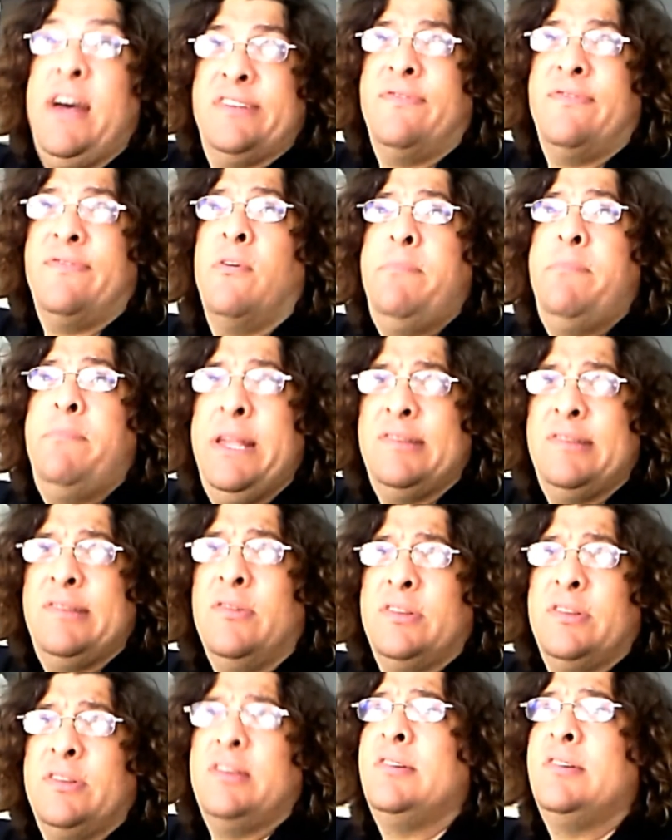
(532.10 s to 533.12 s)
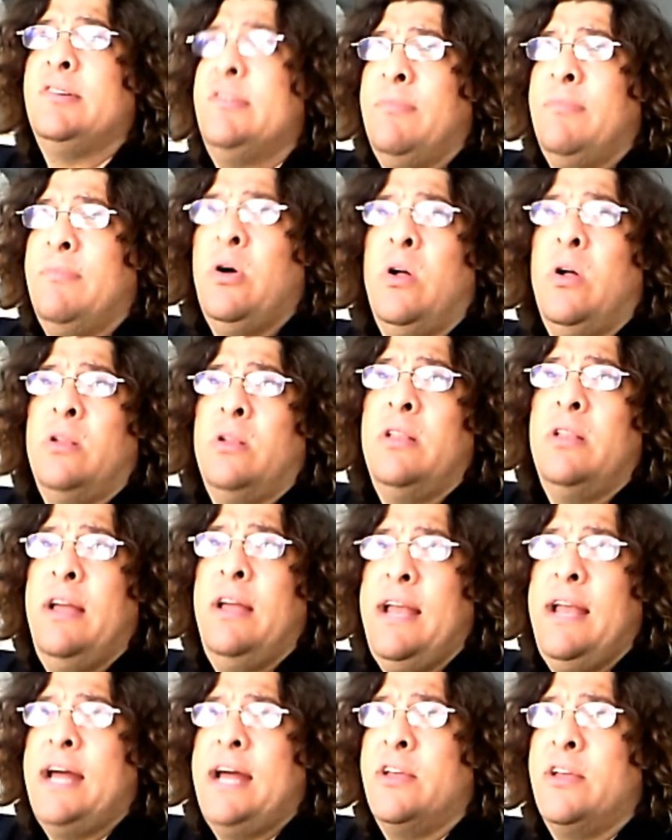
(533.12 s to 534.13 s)
fast for pistols that are small
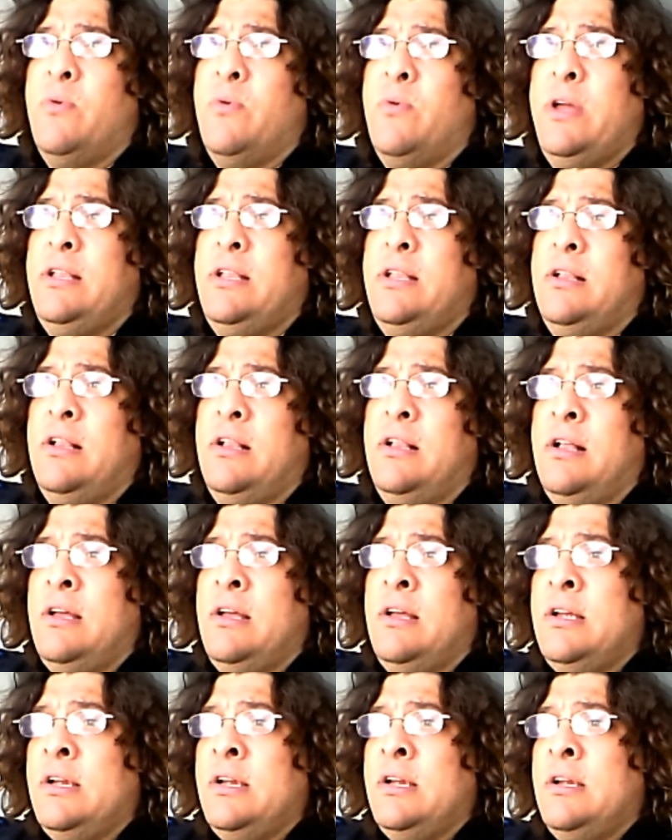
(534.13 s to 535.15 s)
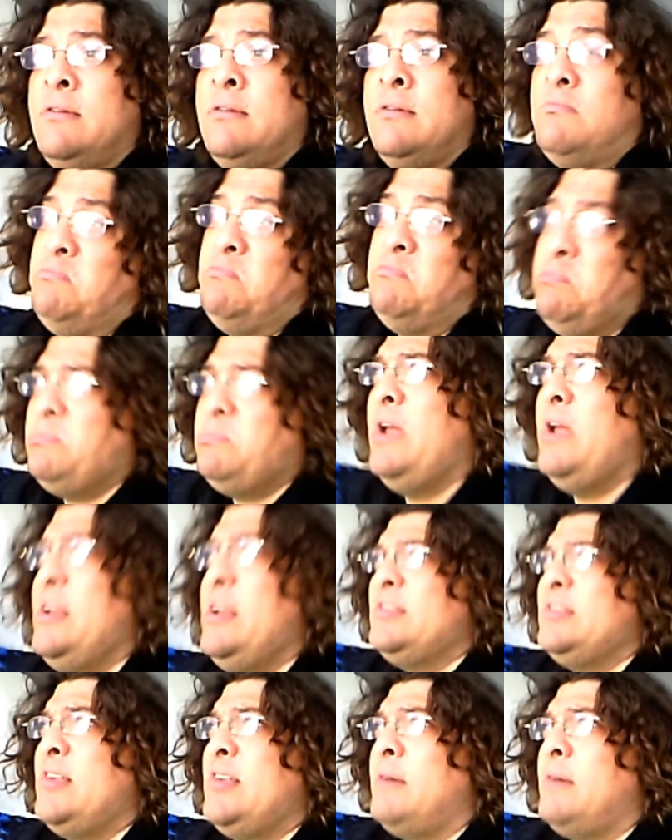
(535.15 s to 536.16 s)
and adequate.
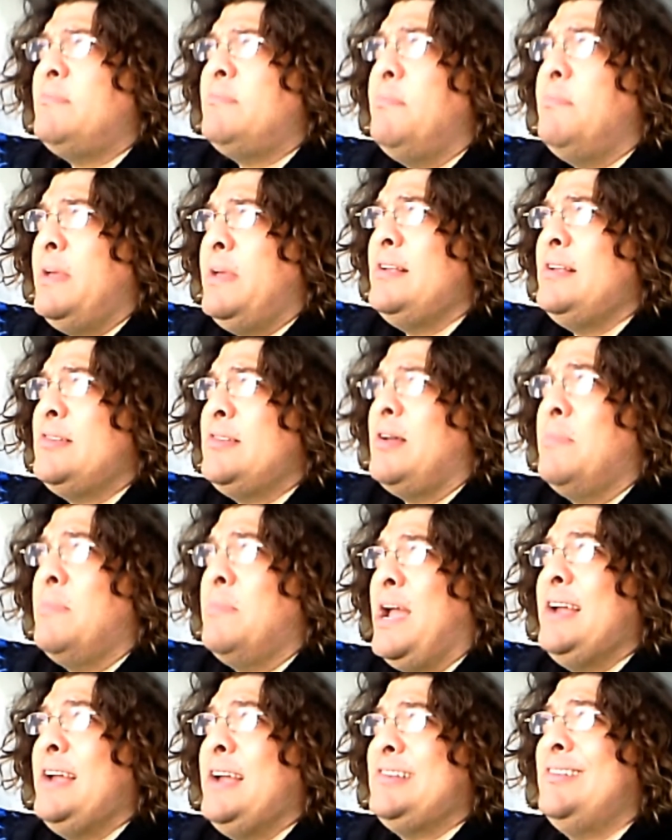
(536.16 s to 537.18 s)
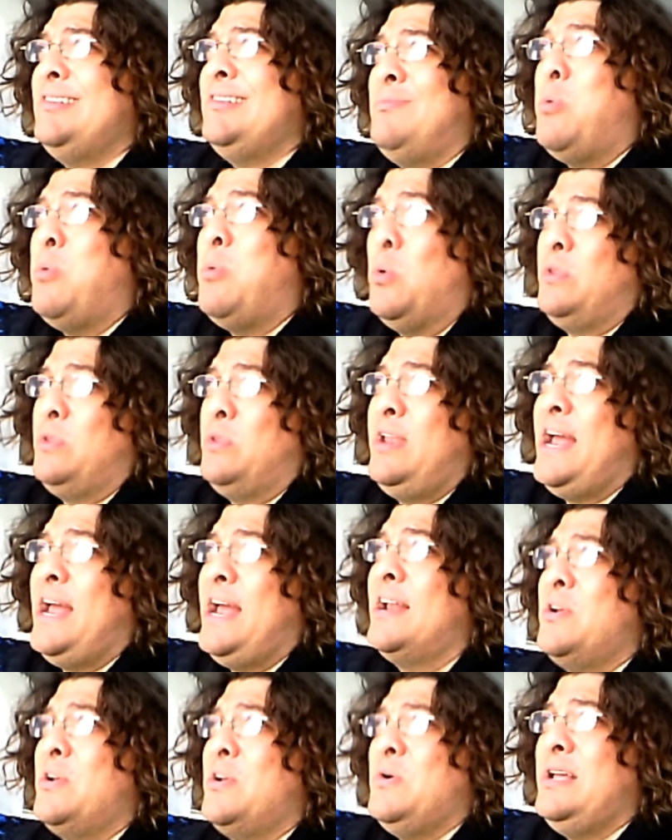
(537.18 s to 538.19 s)
And in some cases, it's
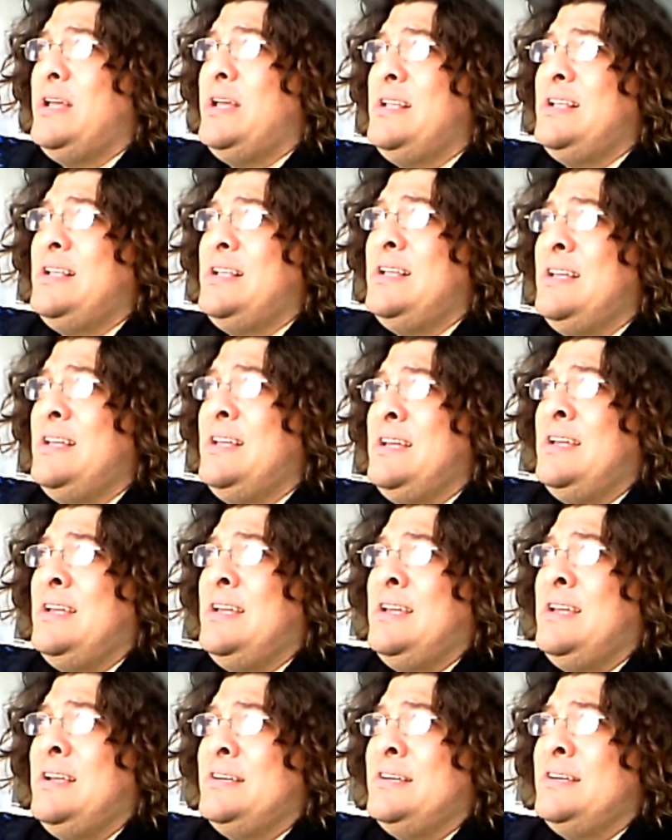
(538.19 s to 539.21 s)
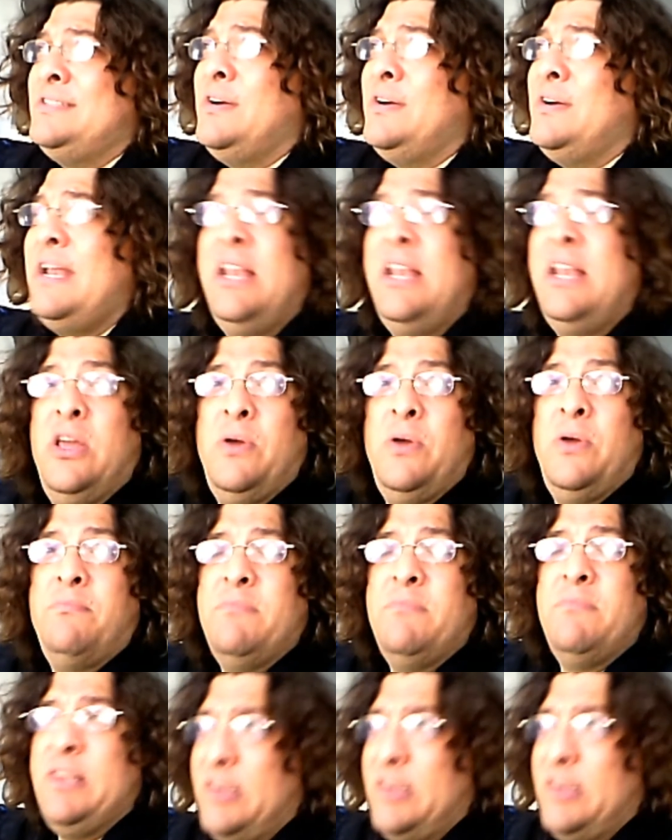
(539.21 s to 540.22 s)
inadequate. So
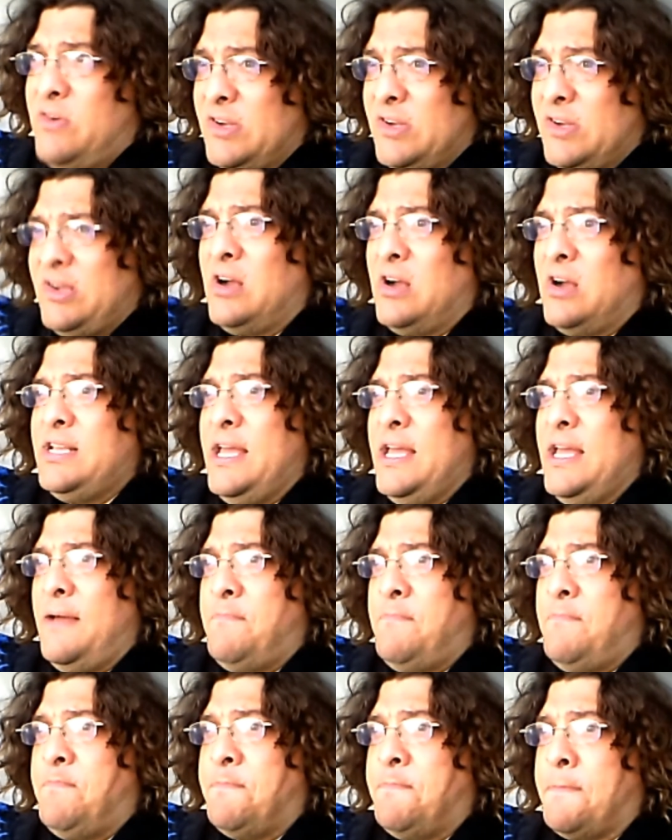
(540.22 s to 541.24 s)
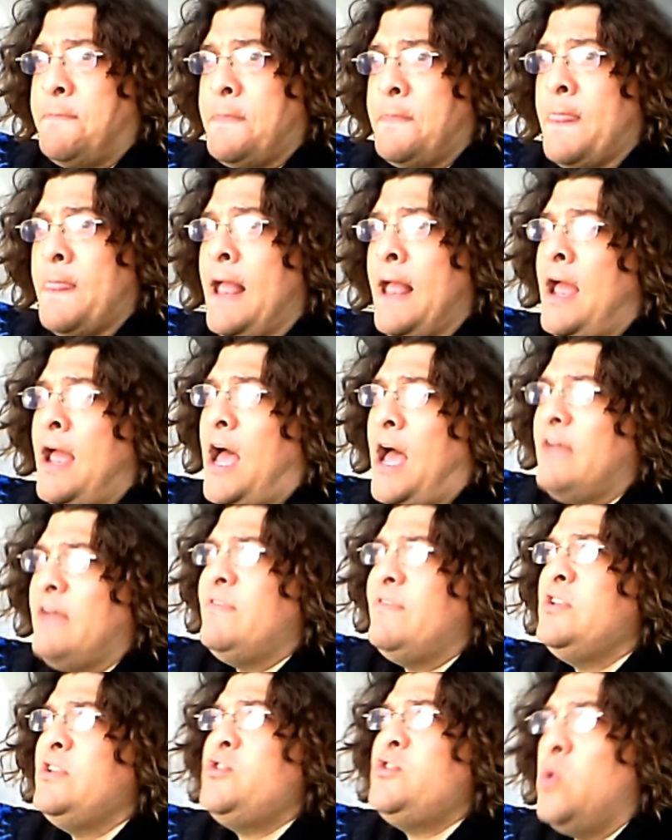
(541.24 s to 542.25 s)
anywho, this is Chris Carter.
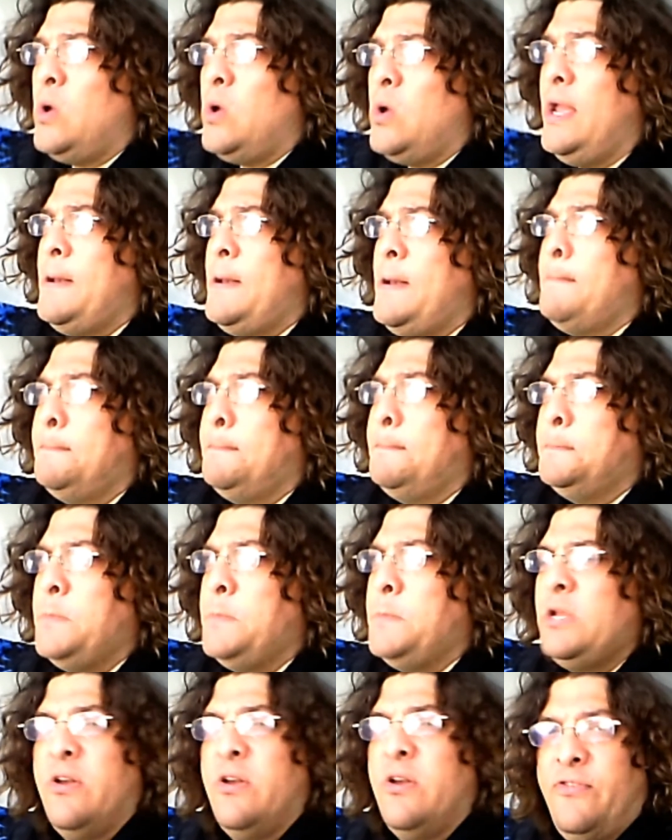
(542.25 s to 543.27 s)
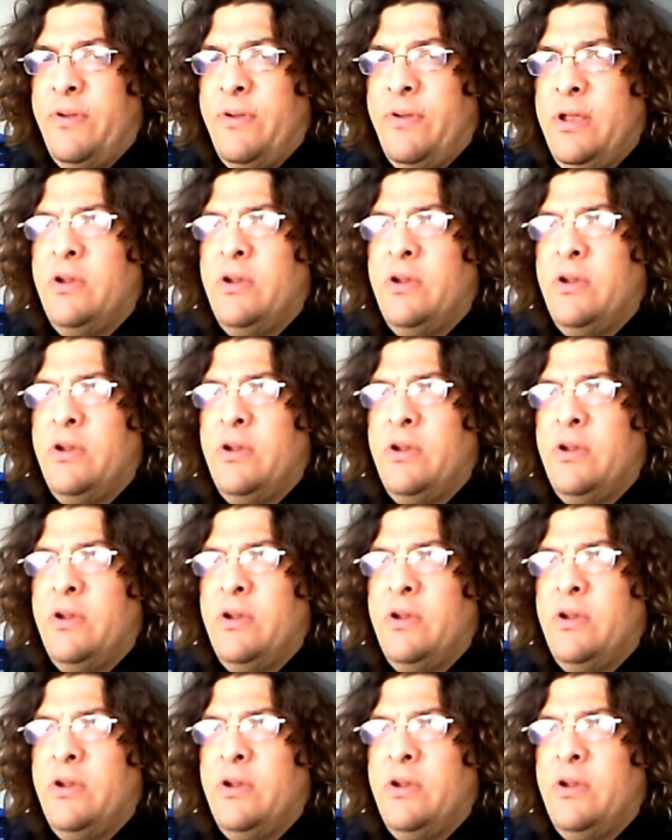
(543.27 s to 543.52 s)
I've enjoyed the Nerf